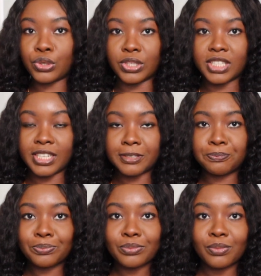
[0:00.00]

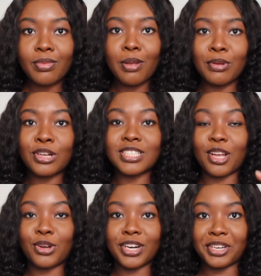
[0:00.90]
content because
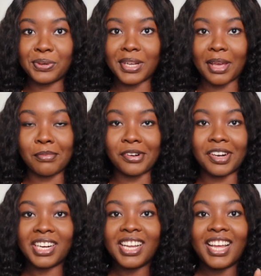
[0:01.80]
I got a new
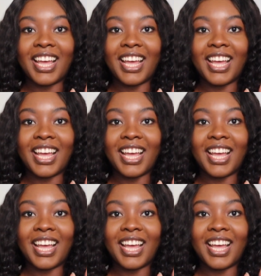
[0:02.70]
camera,